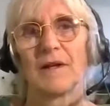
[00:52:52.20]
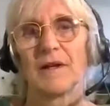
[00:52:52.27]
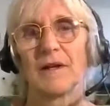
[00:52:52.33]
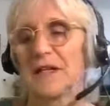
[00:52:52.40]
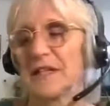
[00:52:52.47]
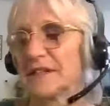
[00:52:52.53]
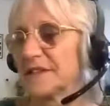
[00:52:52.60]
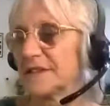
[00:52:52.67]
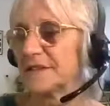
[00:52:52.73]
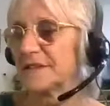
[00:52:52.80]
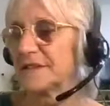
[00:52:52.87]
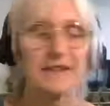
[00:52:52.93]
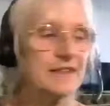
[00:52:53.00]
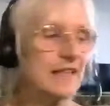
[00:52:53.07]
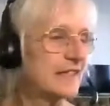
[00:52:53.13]
So
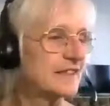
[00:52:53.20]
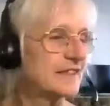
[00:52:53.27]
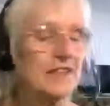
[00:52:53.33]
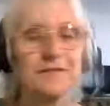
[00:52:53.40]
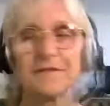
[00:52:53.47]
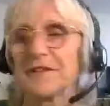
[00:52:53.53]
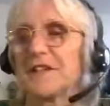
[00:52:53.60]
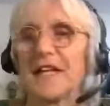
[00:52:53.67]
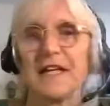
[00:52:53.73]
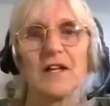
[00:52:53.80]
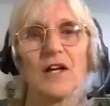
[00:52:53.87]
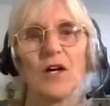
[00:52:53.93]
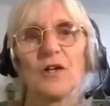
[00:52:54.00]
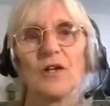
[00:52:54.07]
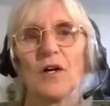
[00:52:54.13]
there's everything
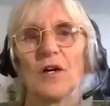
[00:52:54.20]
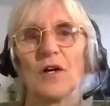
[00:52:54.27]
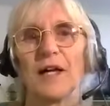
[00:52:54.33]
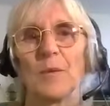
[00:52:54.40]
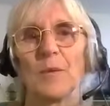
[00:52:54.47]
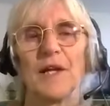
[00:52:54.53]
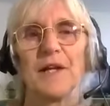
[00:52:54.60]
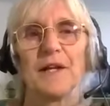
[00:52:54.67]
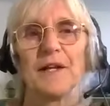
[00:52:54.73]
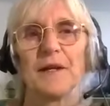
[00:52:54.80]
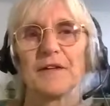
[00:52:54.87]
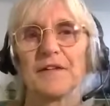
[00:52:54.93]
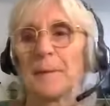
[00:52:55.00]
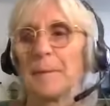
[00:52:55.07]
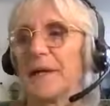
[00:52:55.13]
going on, and
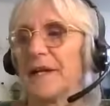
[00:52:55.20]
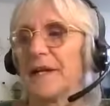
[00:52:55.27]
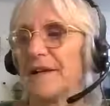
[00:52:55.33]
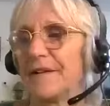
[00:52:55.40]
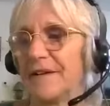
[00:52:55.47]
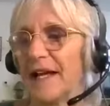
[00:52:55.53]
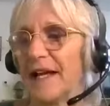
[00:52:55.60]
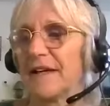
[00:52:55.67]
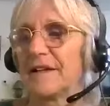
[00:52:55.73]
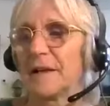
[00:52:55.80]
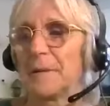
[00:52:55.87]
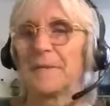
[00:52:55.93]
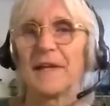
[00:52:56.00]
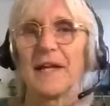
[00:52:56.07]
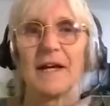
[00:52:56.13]
when somebody is saying
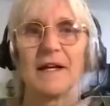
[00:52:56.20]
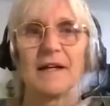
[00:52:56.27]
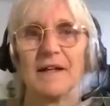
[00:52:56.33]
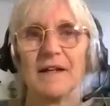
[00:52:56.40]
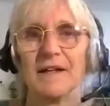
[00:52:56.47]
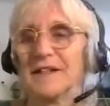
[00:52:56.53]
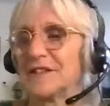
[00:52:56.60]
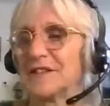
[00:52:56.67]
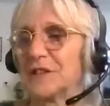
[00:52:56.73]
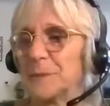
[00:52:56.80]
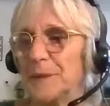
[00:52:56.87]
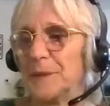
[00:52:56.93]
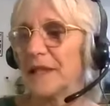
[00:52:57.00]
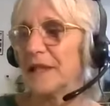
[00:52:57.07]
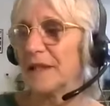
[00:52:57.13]
something to
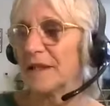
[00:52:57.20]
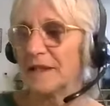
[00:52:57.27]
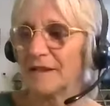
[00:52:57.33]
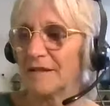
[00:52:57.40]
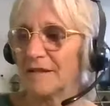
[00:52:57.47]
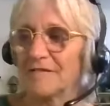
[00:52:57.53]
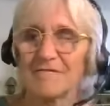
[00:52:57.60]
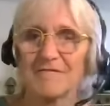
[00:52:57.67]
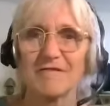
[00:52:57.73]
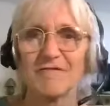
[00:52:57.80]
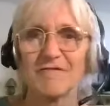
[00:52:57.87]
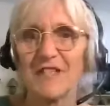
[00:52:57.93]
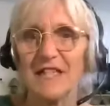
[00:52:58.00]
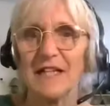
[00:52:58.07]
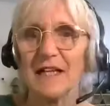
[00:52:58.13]
me
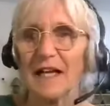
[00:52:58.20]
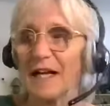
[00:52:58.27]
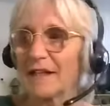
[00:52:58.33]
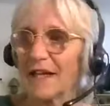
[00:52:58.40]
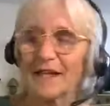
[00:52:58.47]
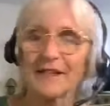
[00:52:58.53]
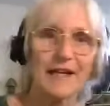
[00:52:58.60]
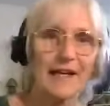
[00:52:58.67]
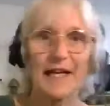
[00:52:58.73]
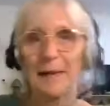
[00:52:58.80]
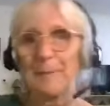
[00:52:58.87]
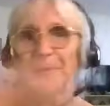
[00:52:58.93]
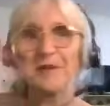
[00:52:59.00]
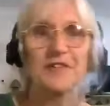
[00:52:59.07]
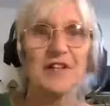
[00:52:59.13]
really like that, there
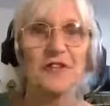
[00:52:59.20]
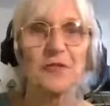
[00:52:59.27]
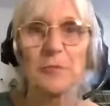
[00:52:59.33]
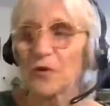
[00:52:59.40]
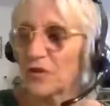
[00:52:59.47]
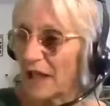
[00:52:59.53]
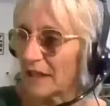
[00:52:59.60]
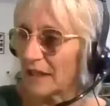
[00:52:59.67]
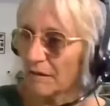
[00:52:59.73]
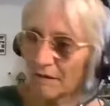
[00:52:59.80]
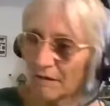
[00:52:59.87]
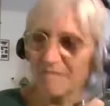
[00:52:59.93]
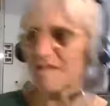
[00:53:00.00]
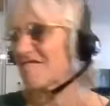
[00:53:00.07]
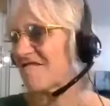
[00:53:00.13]
can be a response like,
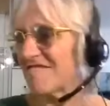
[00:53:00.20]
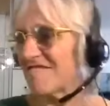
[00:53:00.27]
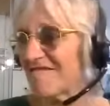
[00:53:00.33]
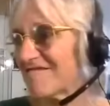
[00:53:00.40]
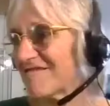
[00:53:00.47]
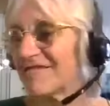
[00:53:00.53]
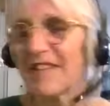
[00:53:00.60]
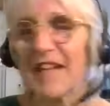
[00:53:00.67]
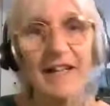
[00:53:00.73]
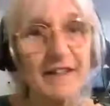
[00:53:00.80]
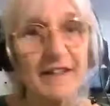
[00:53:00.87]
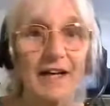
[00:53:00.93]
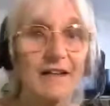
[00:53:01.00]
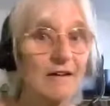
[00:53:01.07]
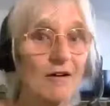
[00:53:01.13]
oh, like
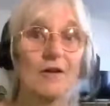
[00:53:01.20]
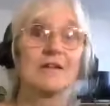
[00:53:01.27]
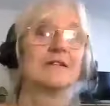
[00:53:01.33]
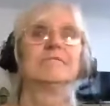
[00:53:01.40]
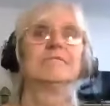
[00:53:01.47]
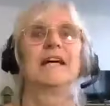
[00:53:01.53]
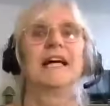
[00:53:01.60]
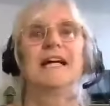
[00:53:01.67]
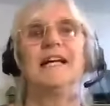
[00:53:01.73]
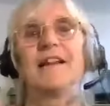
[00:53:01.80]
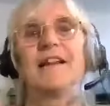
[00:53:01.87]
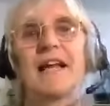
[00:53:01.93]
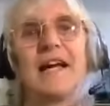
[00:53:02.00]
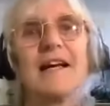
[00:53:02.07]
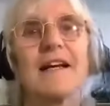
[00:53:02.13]
that, or
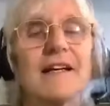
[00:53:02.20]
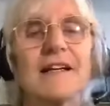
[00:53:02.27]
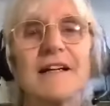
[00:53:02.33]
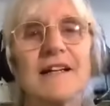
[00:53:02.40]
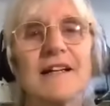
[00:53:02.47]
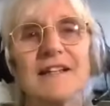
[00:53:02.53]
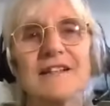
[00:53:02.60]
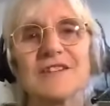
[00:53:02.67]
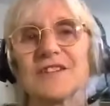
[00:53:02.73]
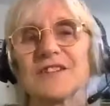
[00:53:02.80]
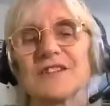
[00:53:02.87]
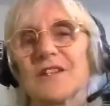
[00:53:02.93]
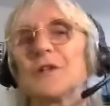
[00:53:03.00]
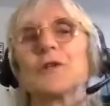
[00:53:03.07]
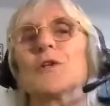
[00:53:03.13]
anything. It's
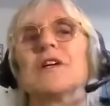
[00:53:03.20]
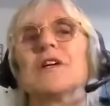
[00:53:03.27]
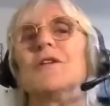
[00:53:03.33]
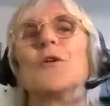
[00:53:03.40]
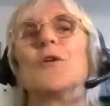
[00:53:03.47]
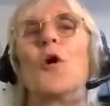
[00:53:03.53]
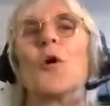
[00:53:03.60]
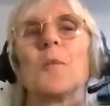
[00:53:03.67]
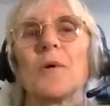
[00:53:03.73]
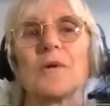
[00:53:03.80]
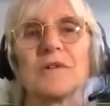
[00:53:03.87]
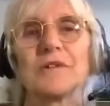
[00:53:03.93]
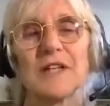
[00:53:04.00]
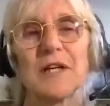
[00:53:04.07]
just normal.